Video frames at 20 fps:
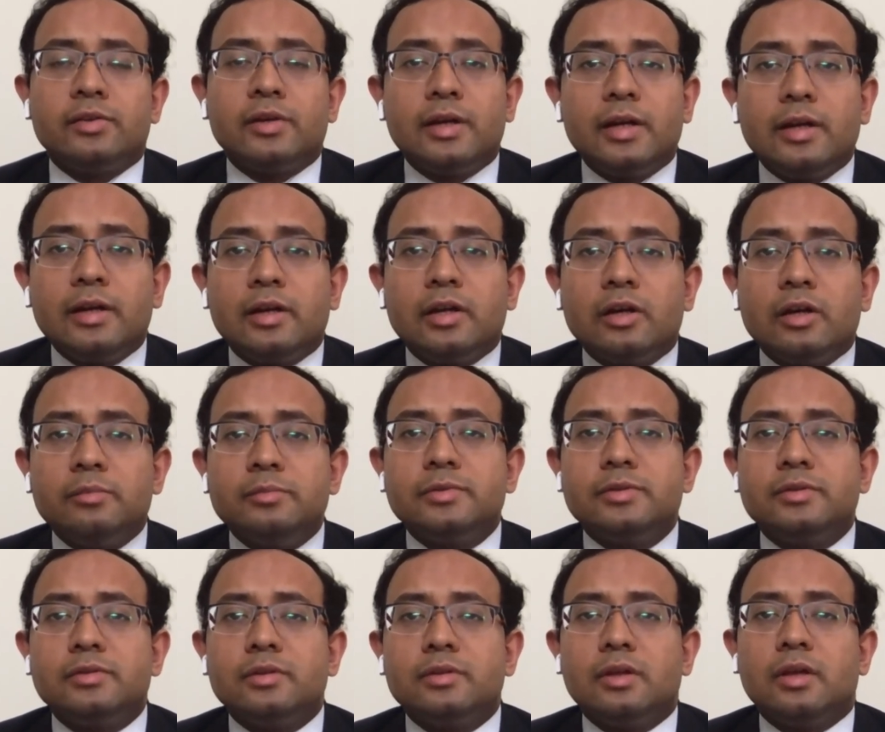certain
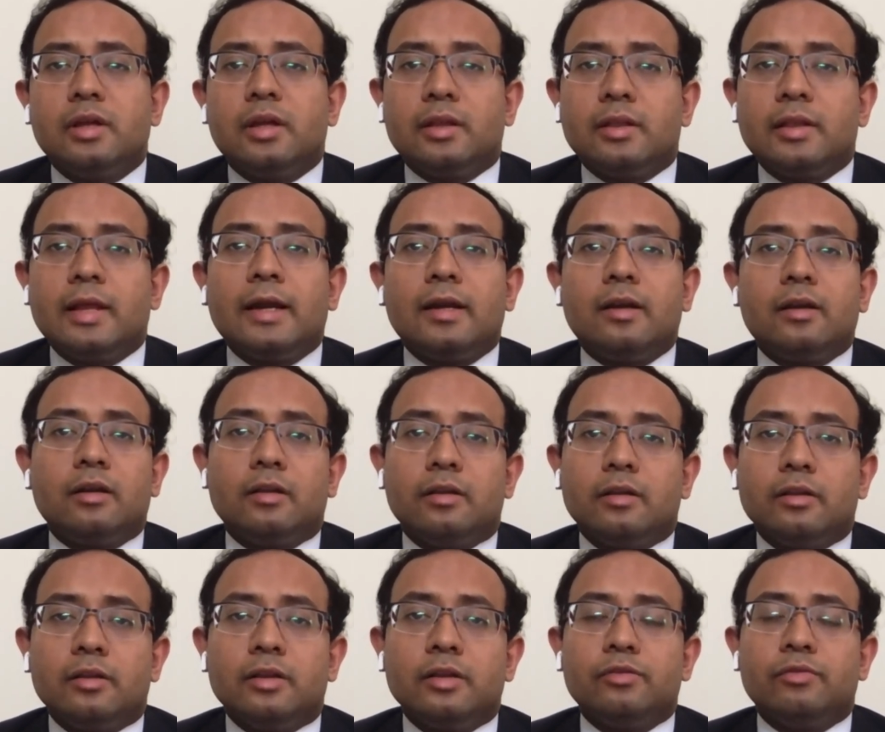terms that
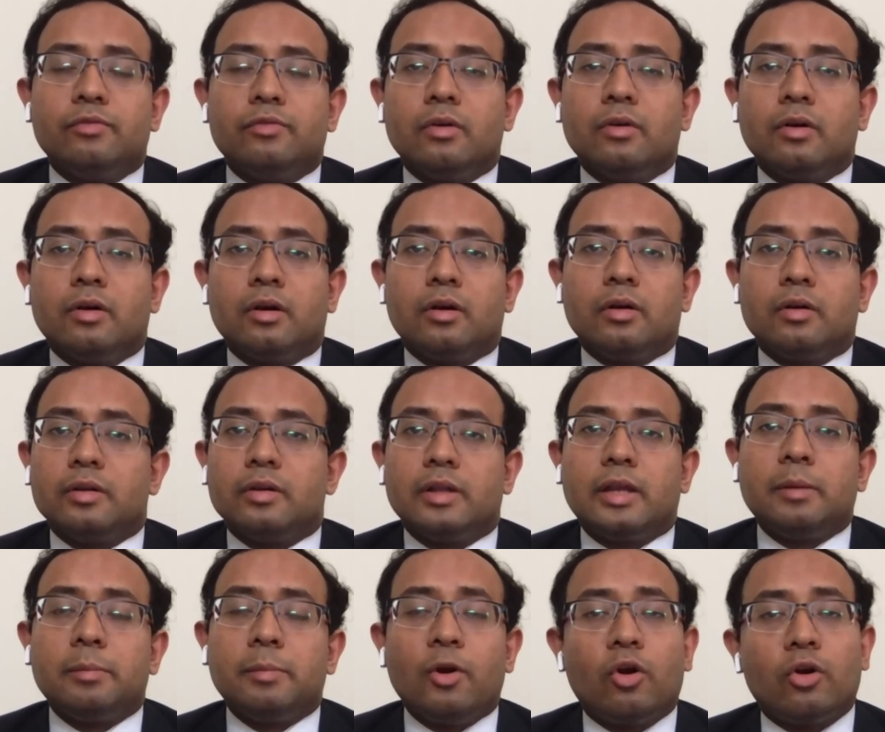this uh,
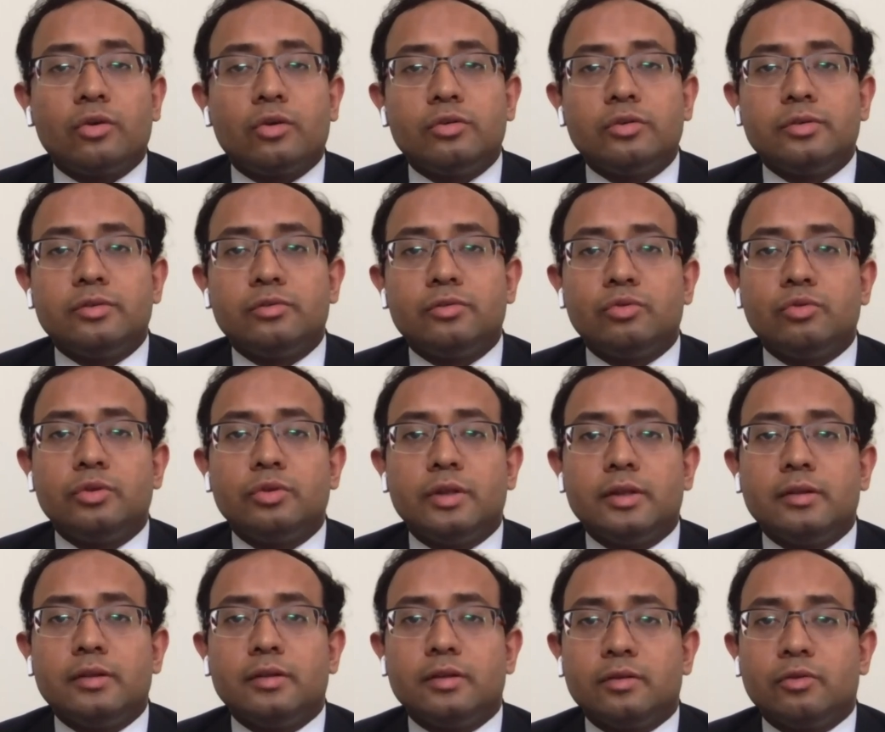that belongs to
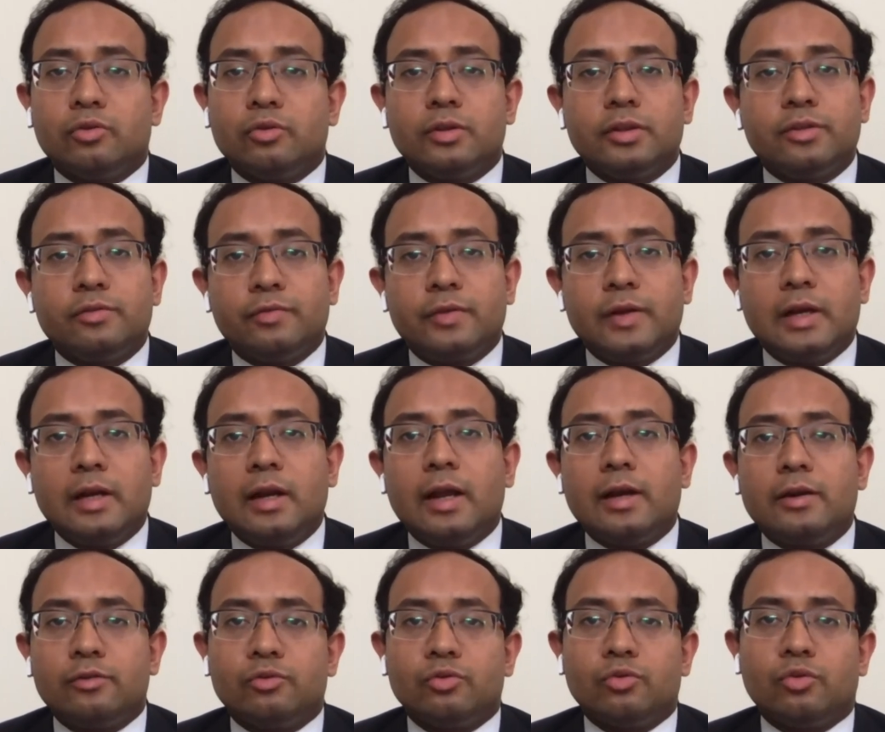the to this
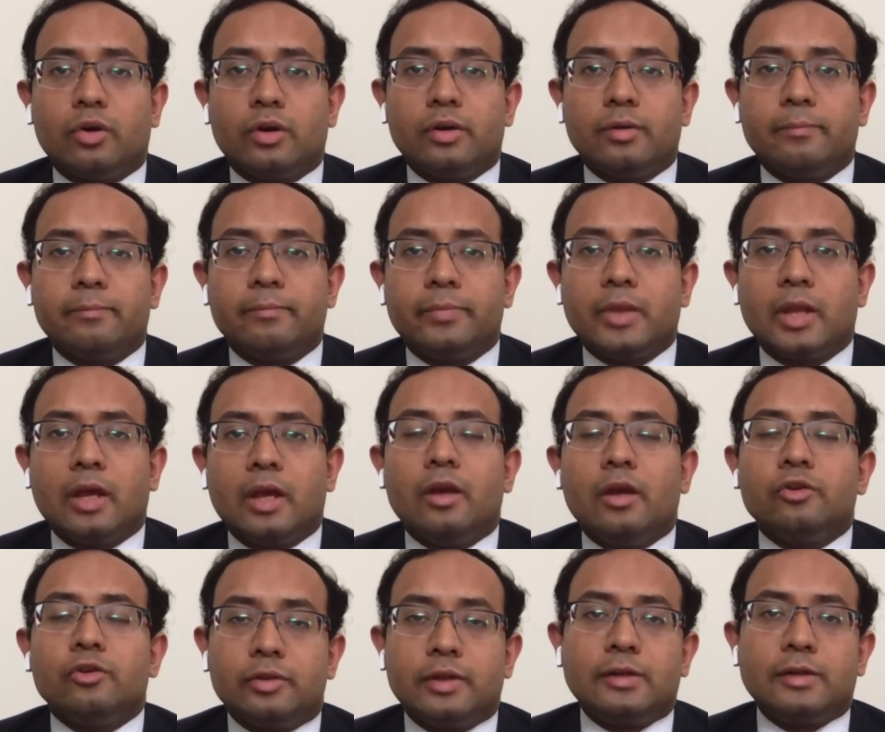field and so on.
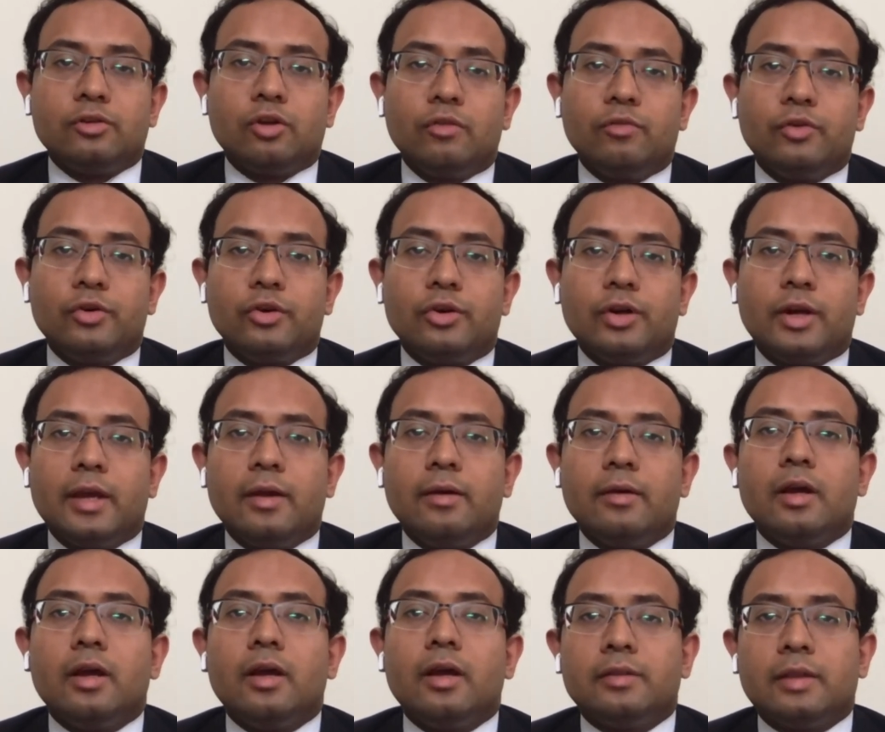So that's all for
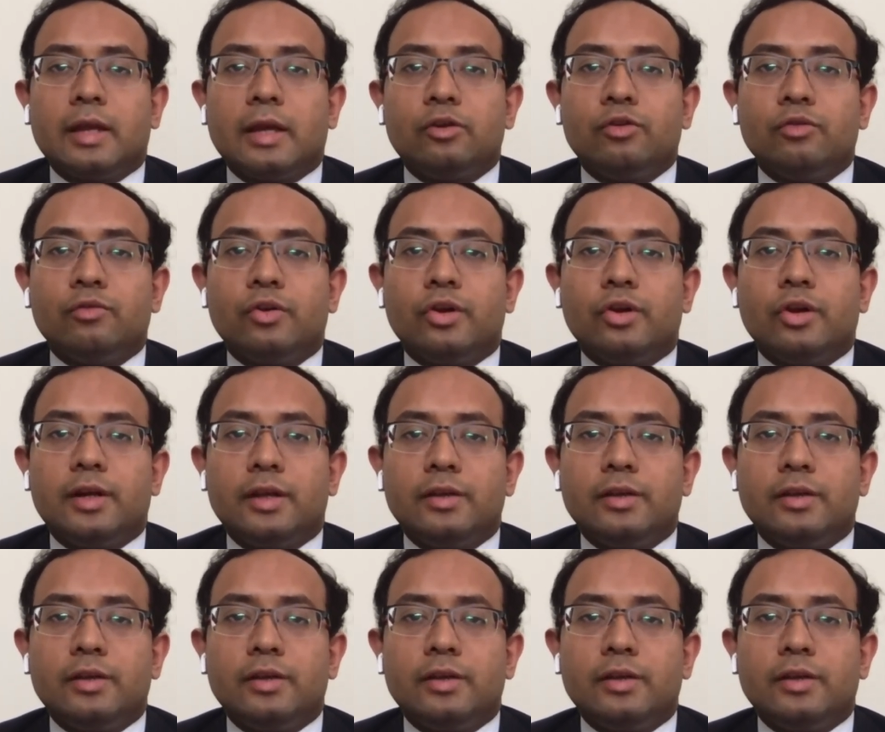today. Thank you for